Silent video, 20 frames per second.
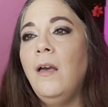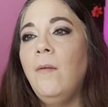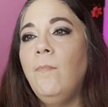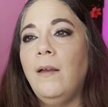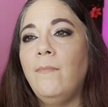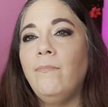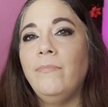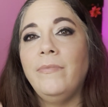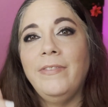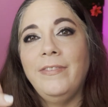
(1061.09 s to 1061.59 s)

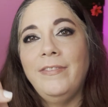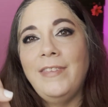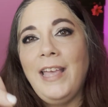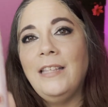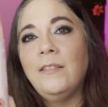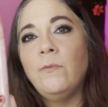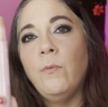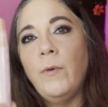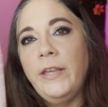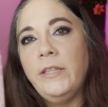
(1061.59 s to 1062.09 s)
but
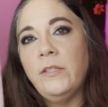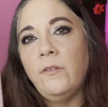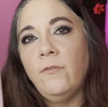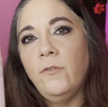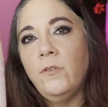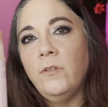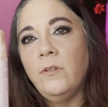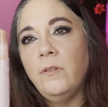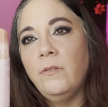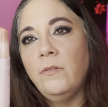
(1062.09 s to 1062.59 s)
that's
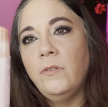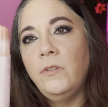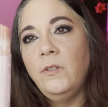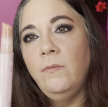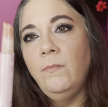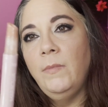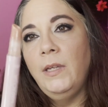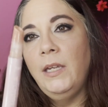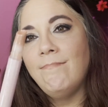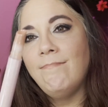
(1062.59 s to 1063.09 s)
wasteful to
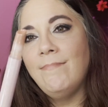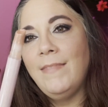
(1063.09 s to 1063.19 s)
me.